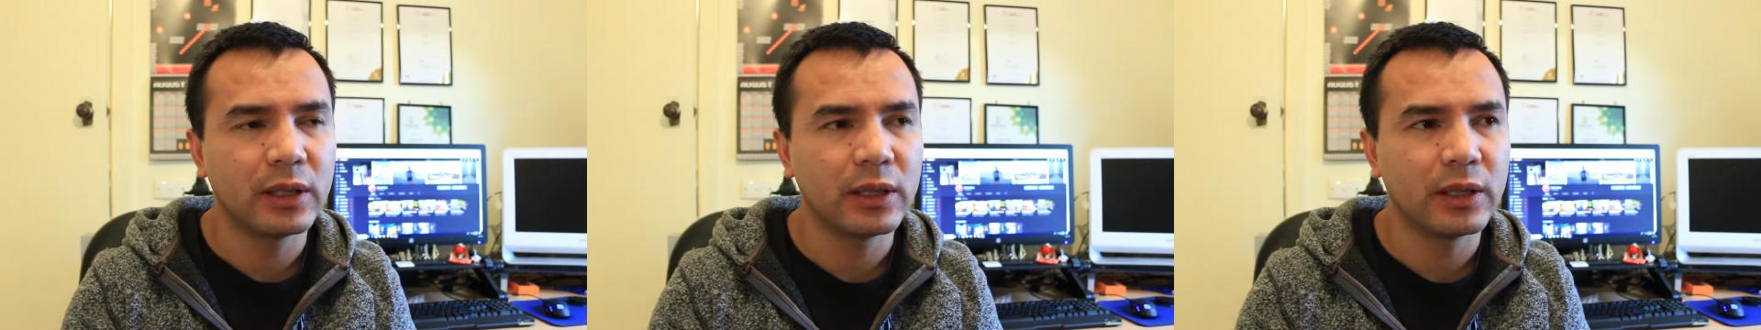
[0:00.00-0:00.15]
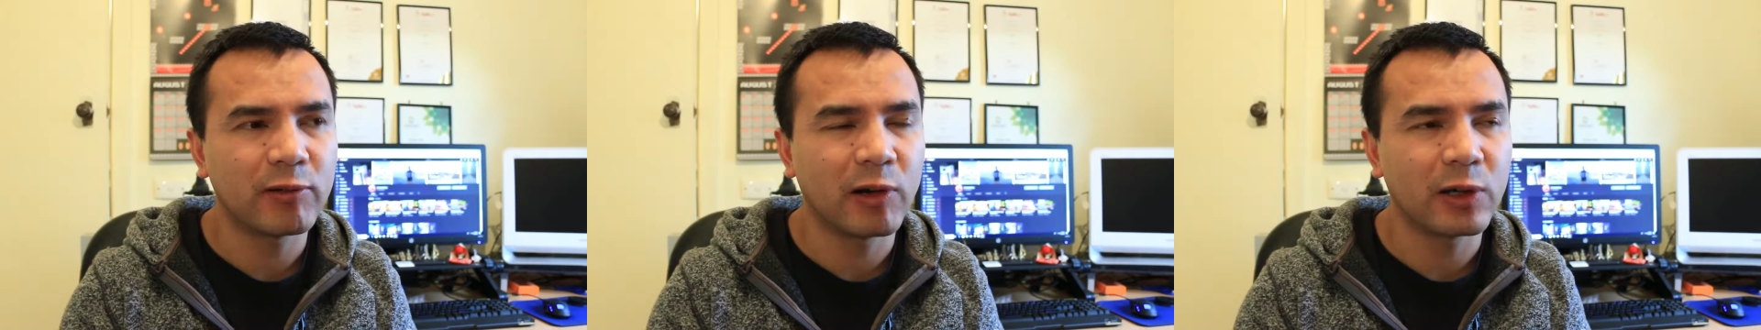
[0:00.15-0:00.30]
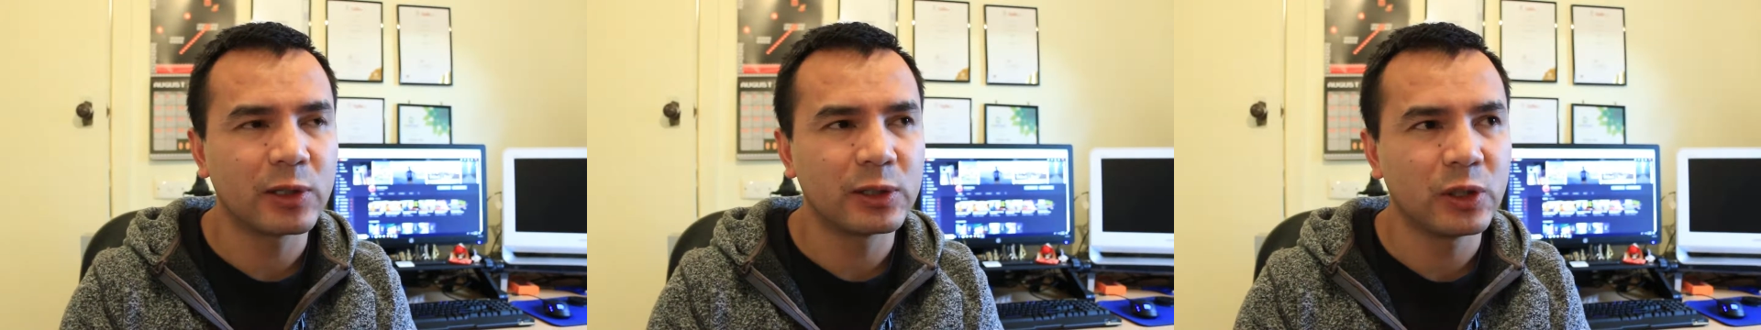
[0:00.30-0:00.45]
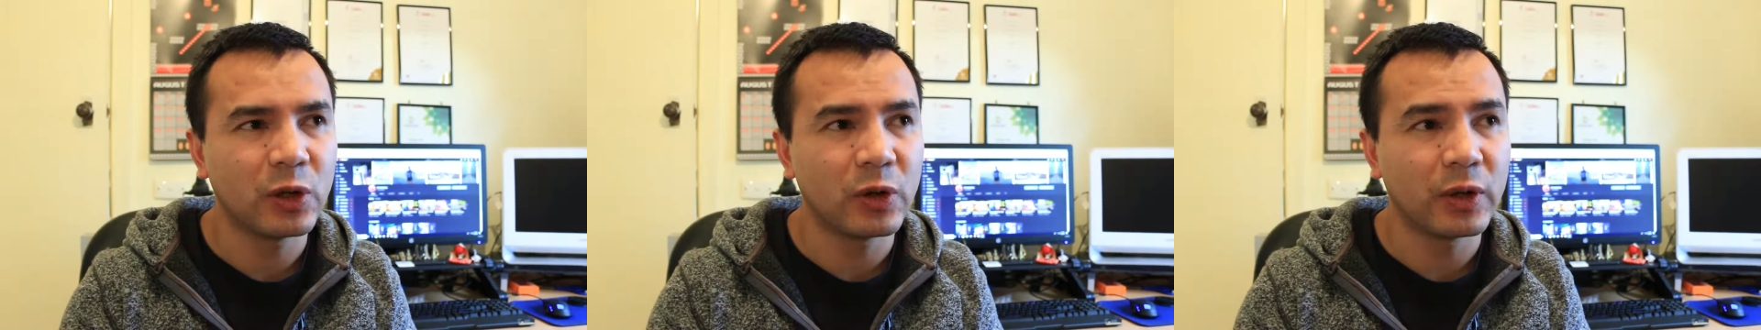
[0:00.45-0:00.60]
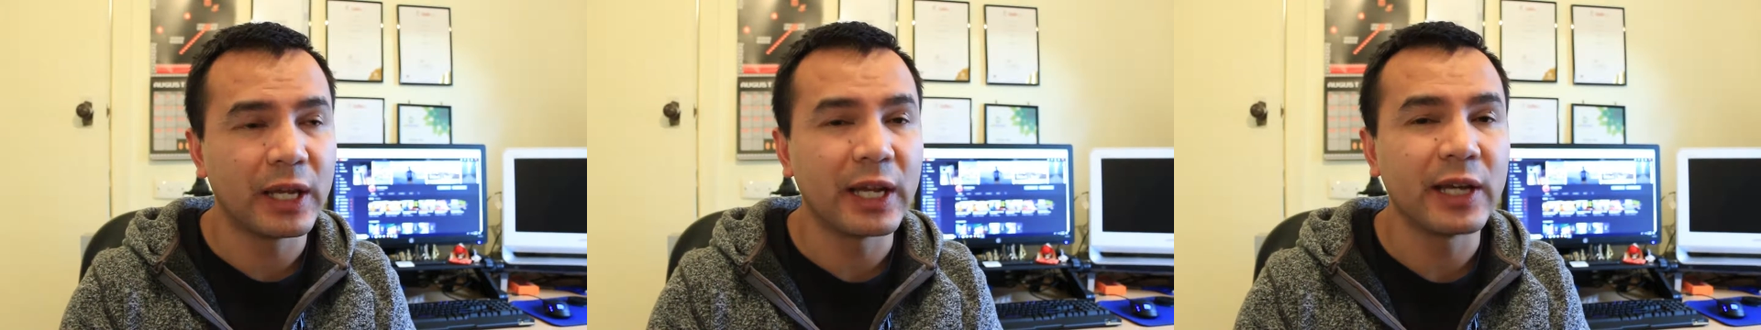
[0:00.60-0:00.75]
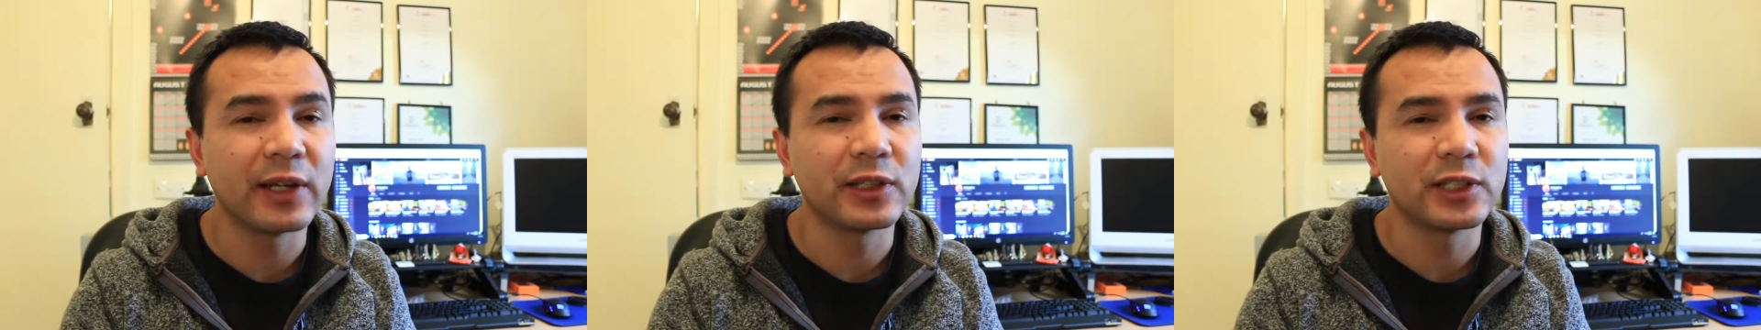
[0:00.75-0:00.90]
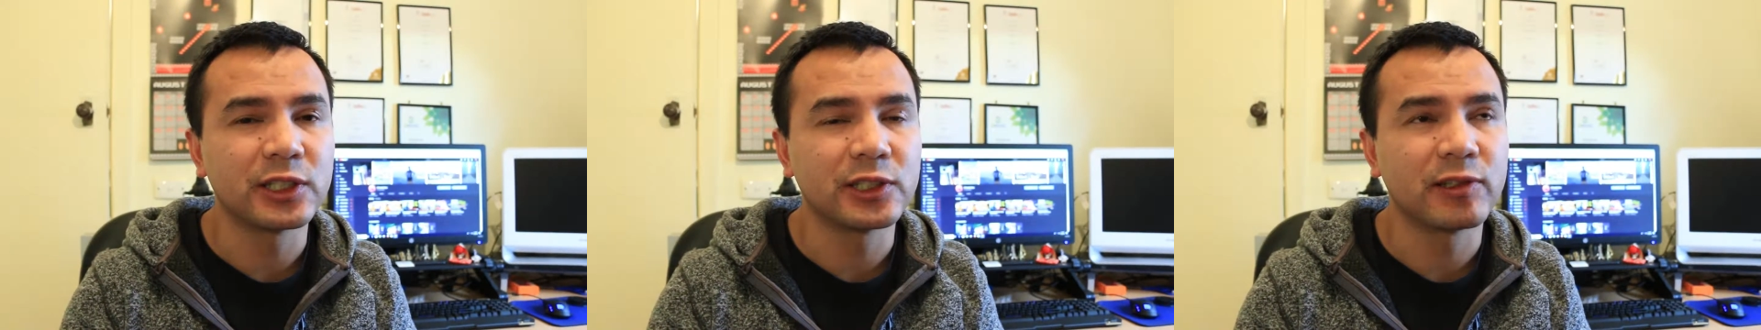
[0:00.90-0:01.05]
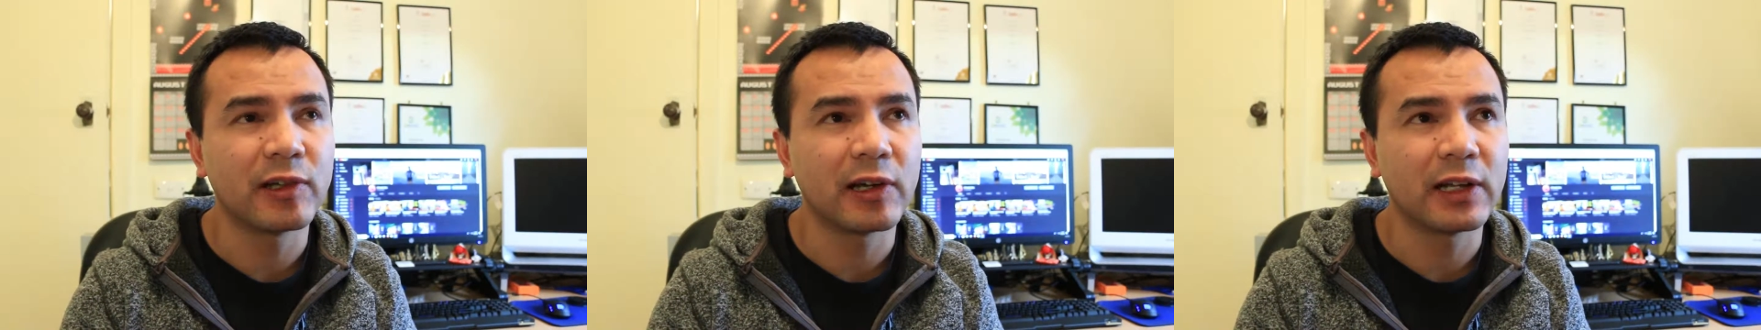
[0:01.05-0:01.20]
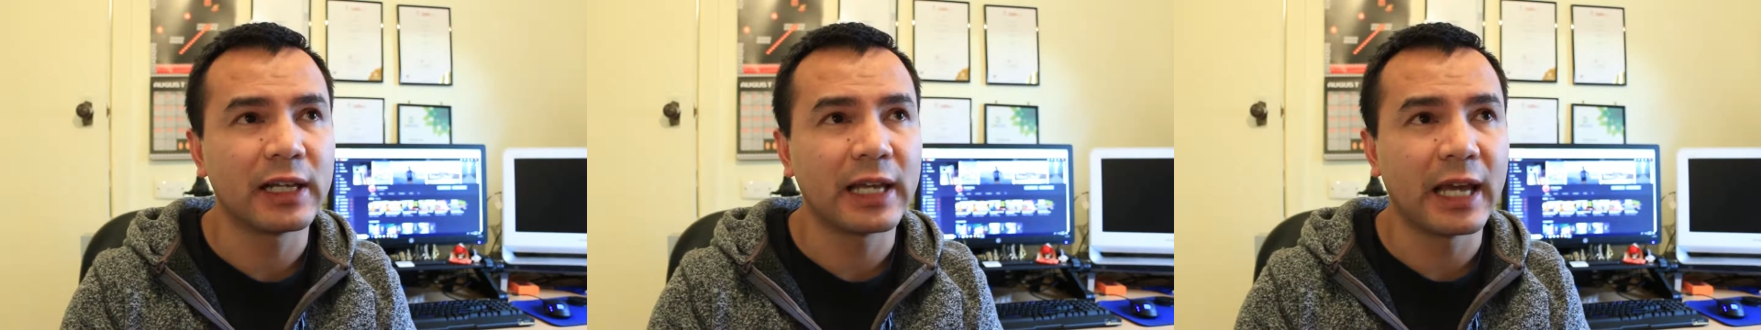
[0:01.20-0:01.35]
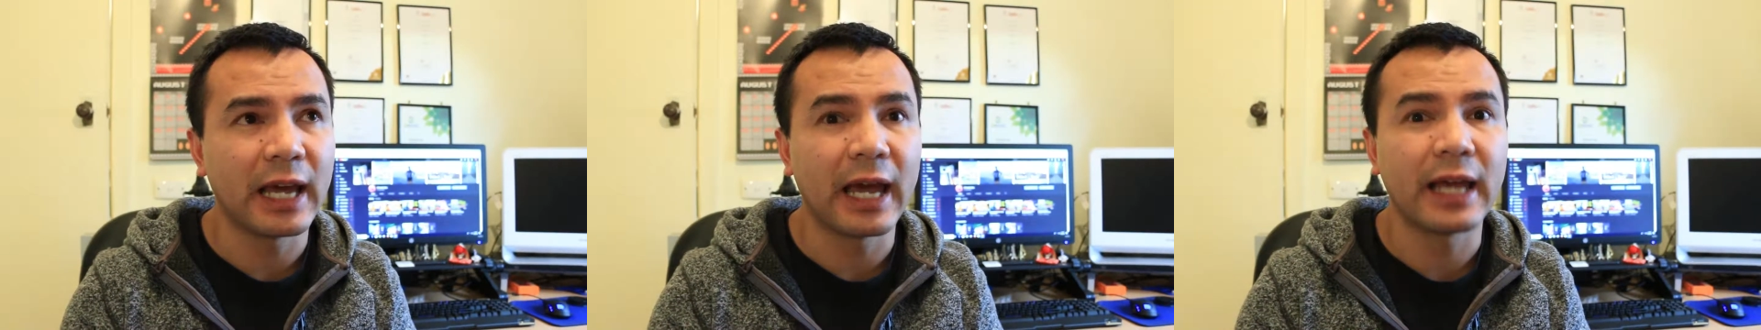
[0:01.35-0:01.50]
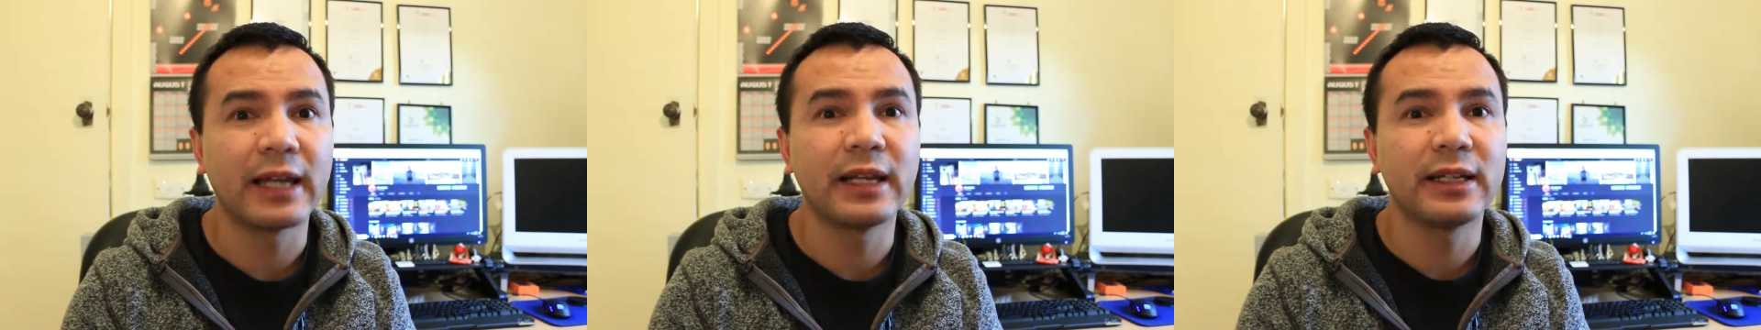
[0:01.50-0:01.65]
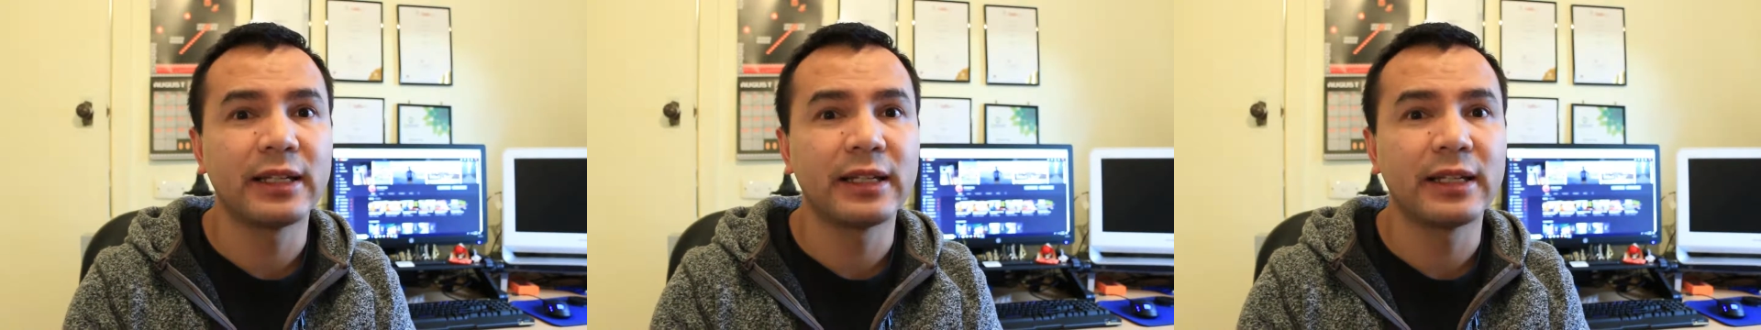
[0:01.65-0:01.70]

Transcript: Crocodile here in Australia and